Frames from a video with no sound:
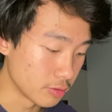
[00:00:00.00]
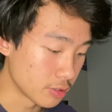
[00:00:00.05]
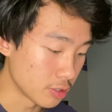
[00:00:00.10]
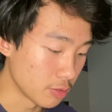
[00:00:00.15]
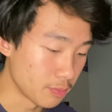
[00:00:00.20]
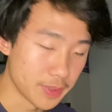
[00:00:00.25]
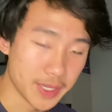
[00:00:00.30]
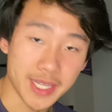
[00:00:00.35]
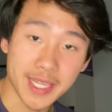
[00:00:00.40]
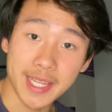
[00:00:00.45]

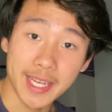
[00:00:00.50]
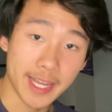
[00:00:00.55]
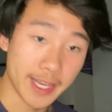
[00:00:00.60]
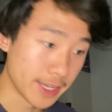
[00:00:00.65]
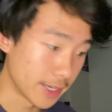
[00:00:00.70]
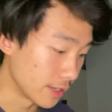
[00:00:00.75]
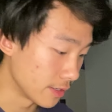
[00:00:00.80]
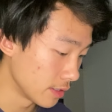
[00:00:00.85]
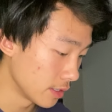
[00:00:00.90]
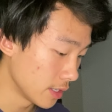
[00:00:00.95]
oblique
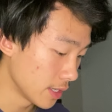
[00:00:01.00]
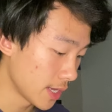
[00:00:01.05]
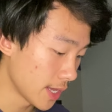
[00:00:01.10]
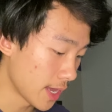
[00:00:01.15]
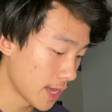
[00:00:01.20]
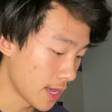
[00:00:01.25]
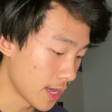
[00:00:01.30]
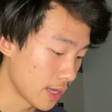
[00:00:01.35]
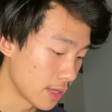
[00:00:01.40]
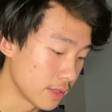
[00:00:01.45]
layer,
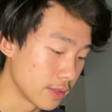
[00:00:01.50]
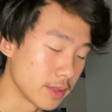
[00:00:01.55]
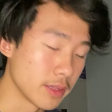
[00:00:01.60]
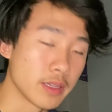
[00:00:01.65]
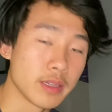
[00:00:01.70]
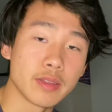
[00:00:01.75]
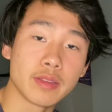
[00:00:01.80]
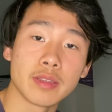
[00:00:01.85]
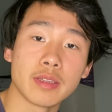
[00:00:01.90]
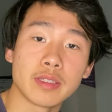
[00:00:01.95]
and
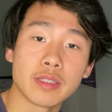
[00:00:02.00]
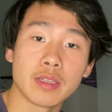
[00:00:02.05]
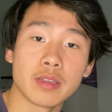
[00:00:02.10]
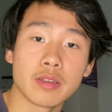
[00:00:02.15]
the